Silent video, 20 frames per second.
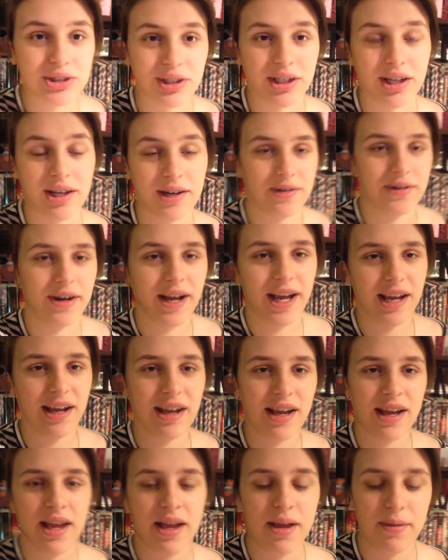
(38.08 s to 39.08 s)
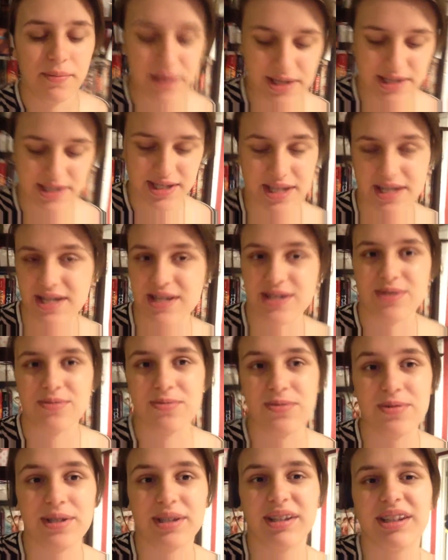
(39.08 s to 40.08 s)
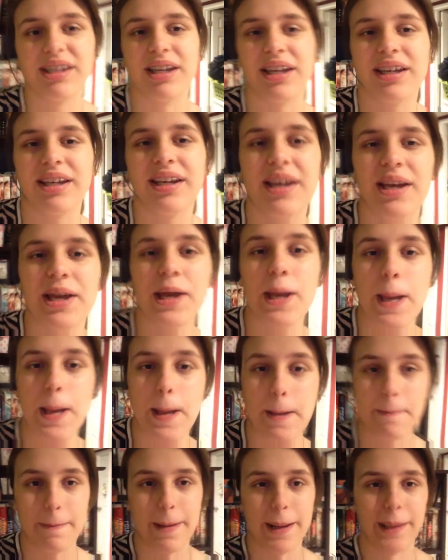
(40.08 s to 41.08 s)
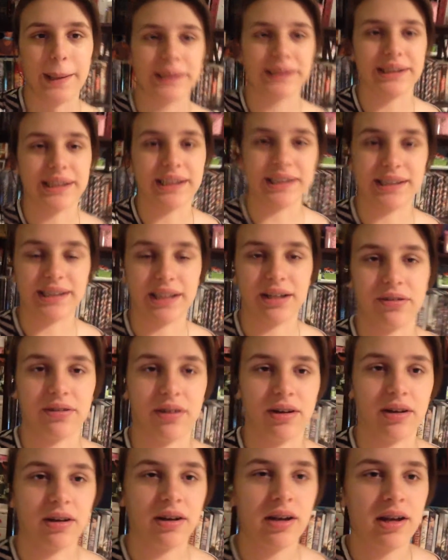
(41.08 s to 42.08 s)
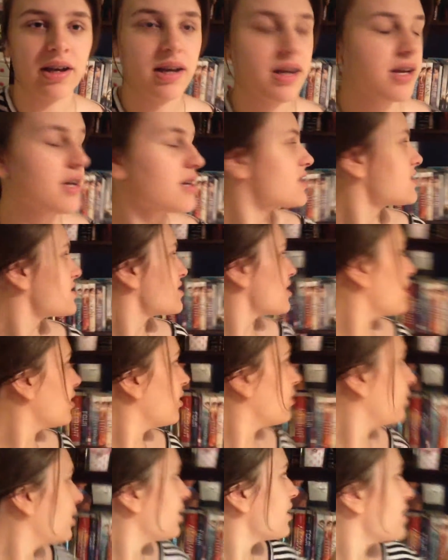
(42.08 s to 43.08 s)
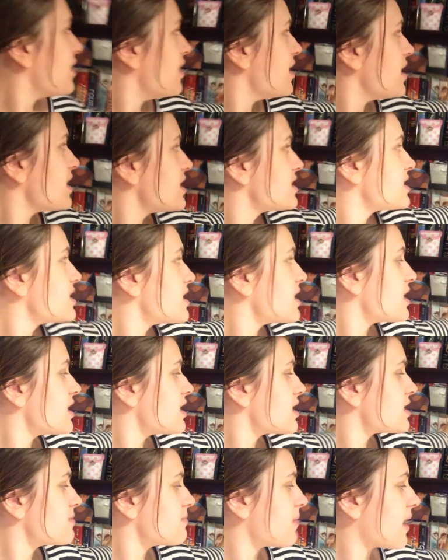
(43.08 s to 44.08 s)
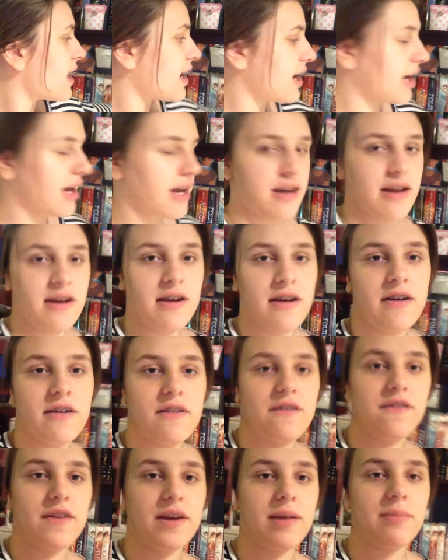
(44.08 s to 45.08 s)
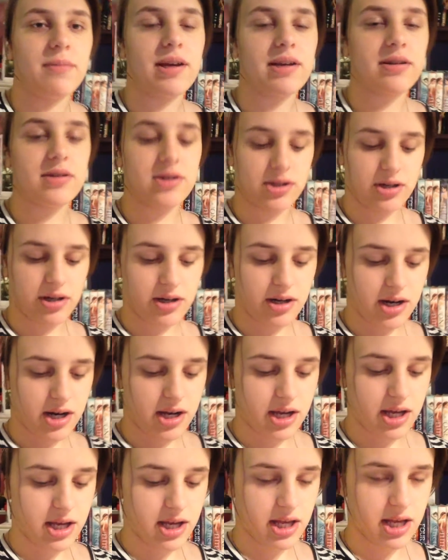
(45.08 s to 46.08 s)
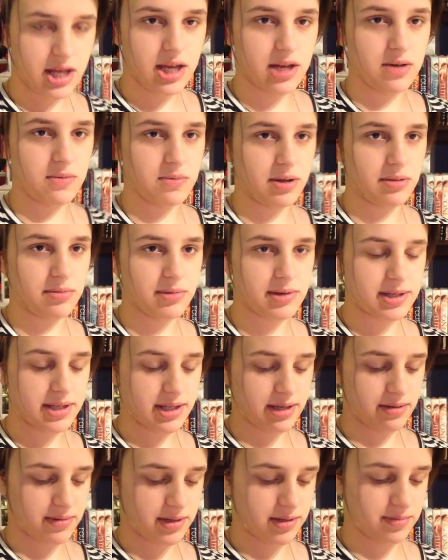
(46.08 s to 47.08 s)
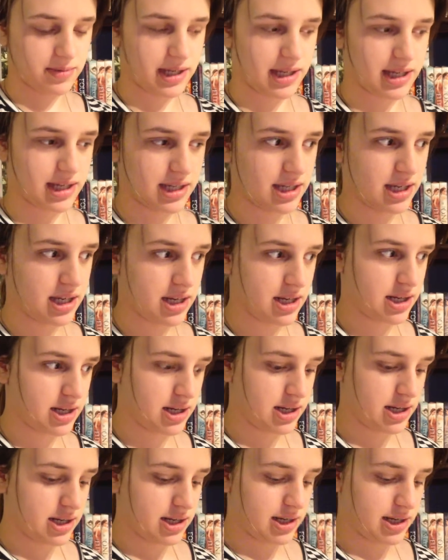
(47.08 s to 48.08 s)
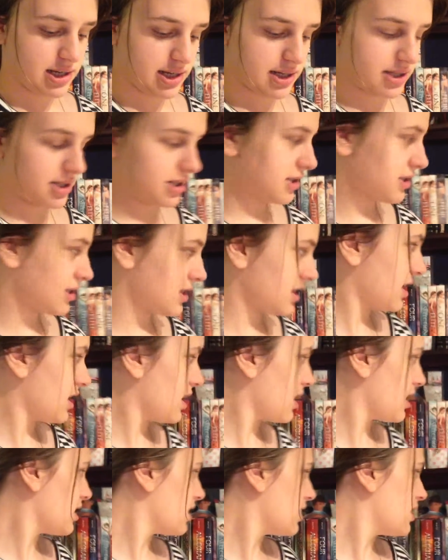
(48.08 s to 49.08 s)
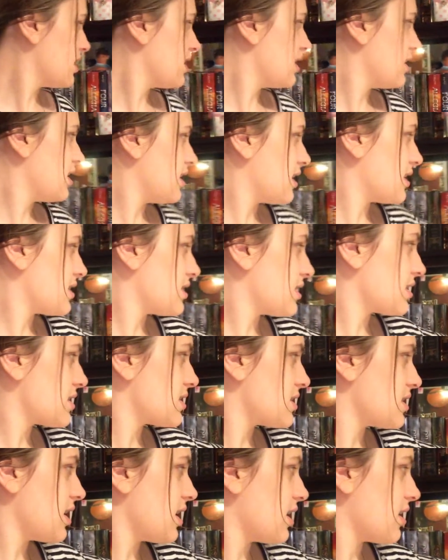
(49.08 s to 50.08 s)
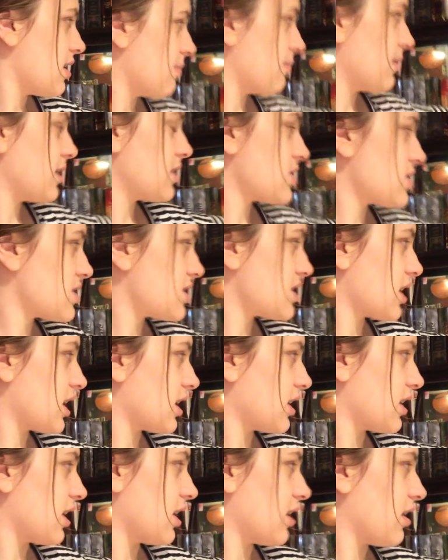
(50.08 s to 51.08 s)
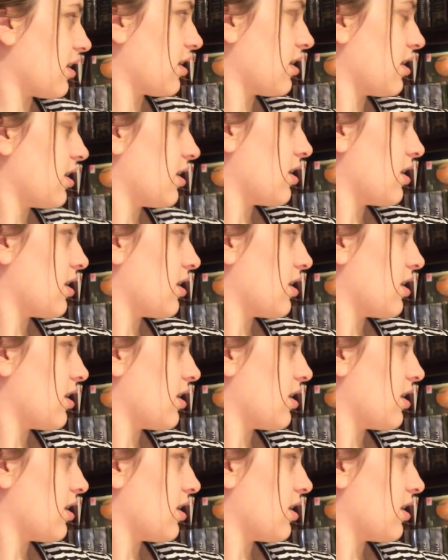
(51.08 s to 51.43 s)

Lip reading: sure I got it right because it's really embarrassing to get it wrong. So this is my female jar and we will see what we get. Let us see. I might just stick it there.